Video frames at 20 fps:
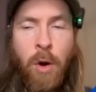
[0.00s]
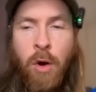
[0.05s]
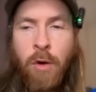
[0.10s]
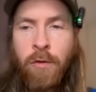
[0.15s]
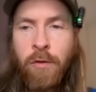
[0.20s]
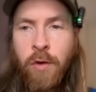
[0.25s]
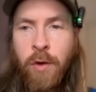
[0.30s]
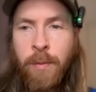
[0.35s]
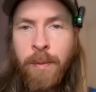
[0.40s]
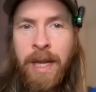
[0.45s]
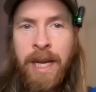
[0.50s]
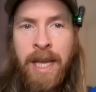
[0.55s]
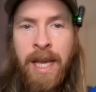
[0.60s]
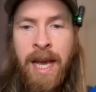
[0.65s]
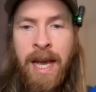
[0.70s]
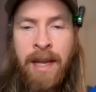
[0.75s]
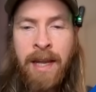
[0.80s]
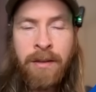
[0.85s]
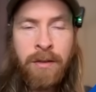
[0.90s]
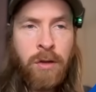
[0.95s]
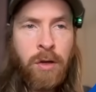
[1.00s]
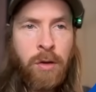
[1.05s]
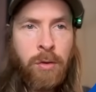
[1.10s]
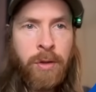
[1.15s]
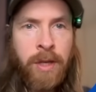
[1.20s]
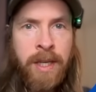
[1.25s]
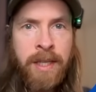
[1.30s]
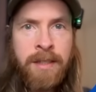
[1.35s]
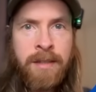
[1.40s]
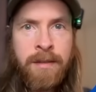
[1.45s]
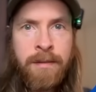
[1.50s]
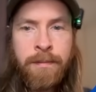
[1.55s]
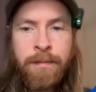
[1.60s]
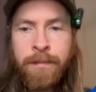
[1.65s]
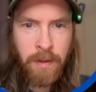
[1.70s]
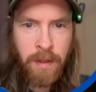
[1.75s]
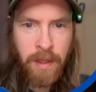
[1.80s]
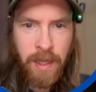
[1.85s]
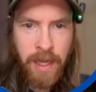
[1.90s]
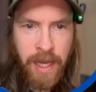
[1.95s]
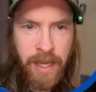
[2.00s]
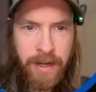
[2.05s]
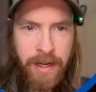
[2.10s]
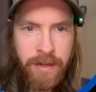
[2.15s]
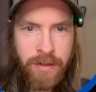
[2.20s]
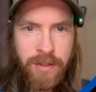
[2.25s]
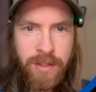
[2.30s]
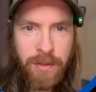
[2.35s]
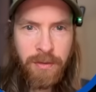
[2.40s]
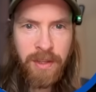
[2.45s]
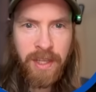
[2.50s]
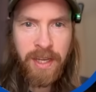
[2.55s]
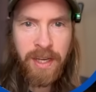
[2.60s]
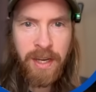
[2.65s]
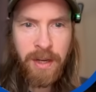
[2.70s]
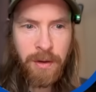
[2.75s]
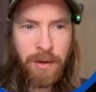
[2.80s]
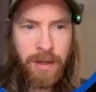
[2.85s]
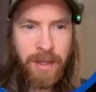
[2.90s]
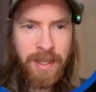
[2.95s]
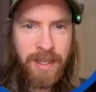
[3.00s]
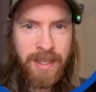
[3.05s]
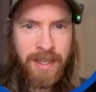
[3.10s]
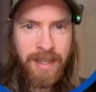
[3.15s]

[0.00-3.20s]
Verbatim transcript: O four Mini and Codex. And here's the video.